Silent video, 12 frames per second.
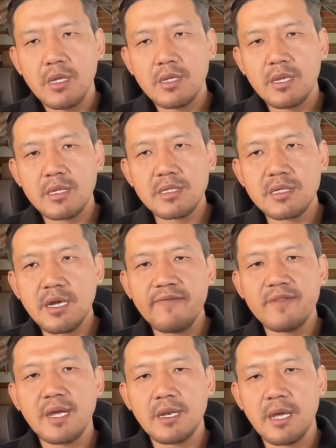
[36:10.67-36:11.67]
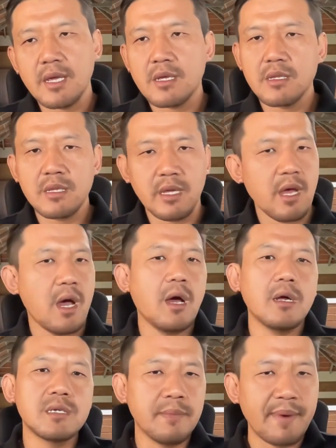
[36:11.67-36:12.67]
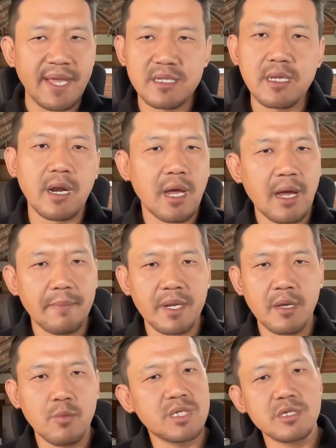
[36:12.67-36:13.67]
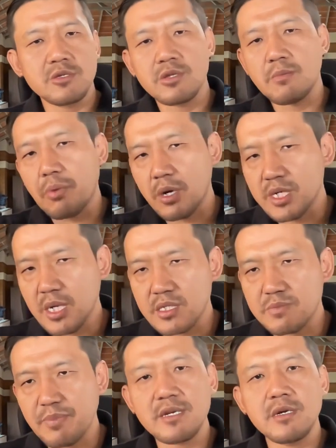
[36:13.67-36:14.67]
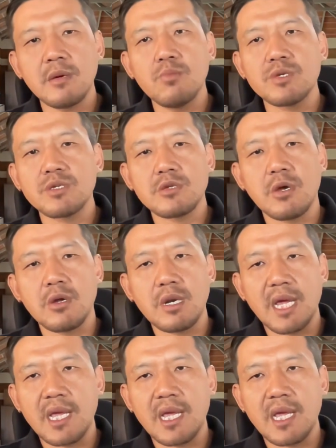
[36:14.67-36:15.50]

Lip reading: there's stuff that like there are debates that are happening, which is on the political spectrum, which is on